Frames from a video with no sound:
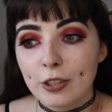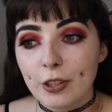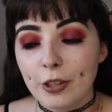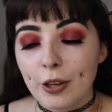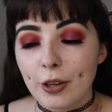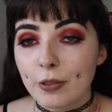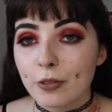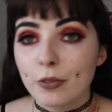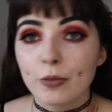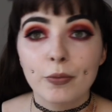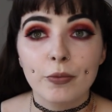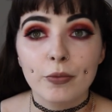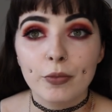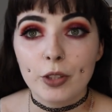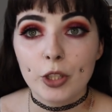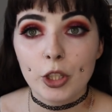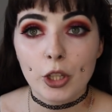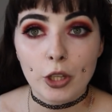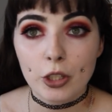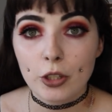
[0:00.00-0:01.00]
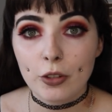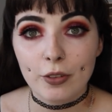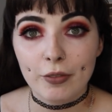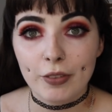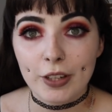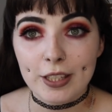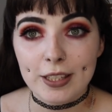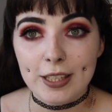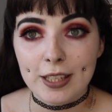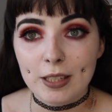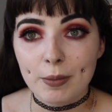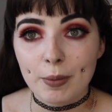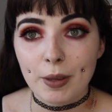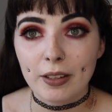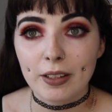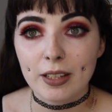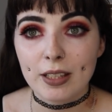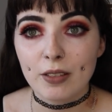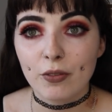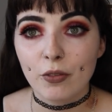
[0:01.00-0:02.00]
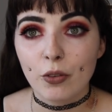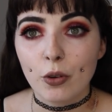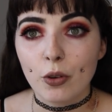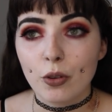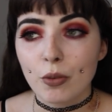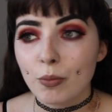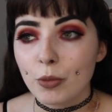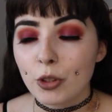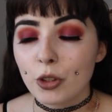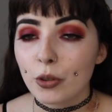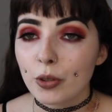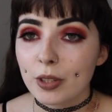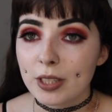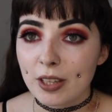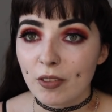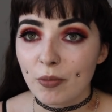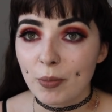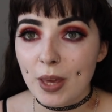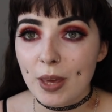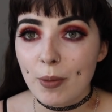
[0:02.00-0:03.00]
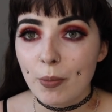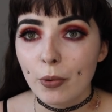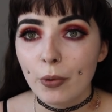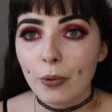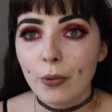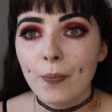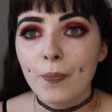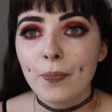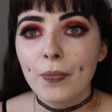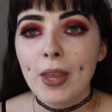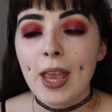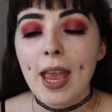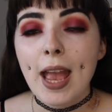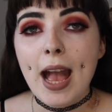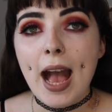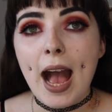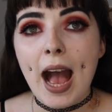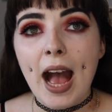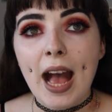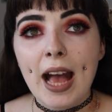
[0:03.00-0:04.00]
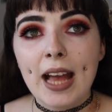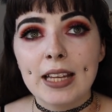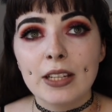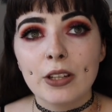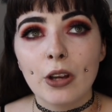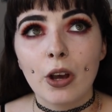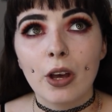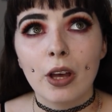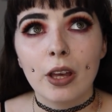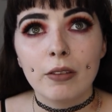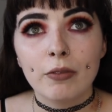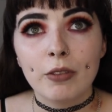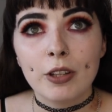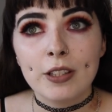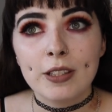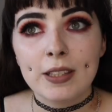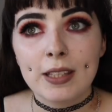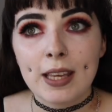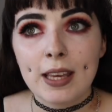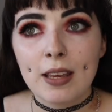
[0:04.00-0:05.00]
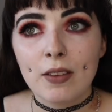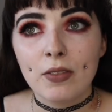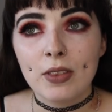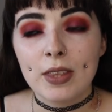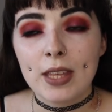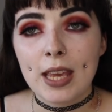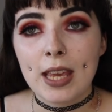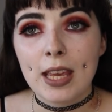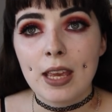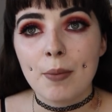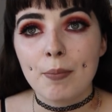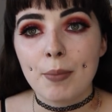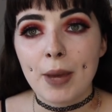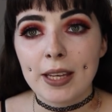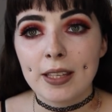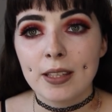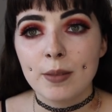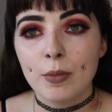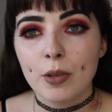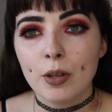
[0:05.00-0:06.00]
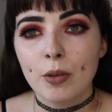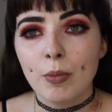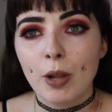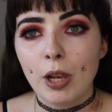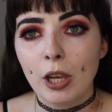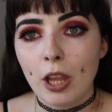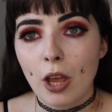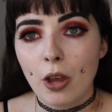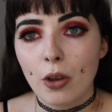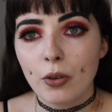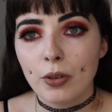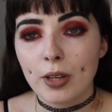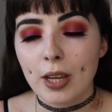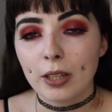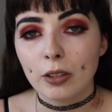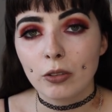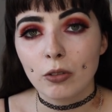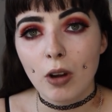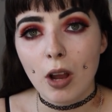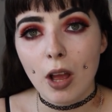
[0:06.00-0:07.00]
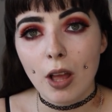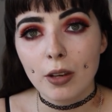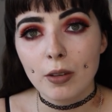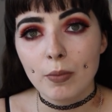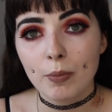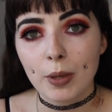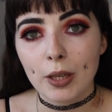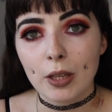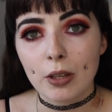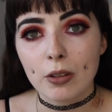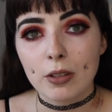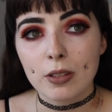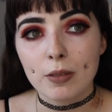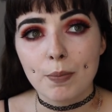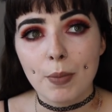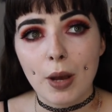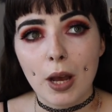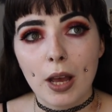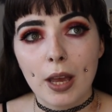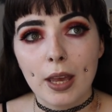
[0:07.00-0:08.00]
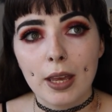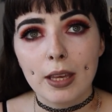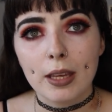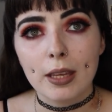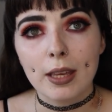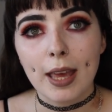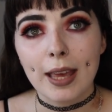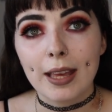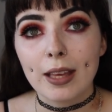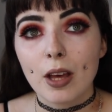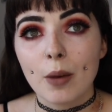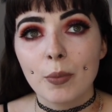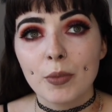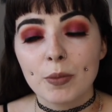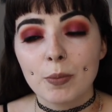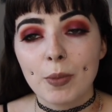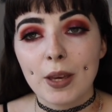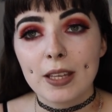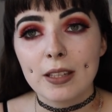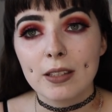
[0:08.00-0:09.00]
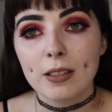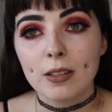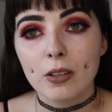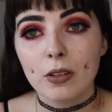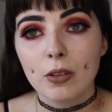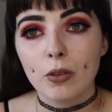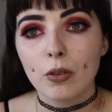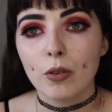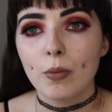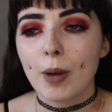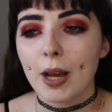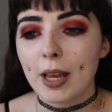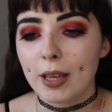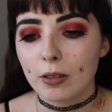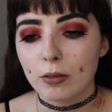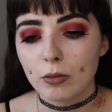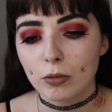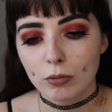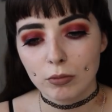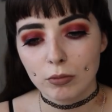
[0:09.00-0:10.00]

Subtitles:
you know, a university experience for the majority of people. And I received the maximum loan and grant because my income was based, or my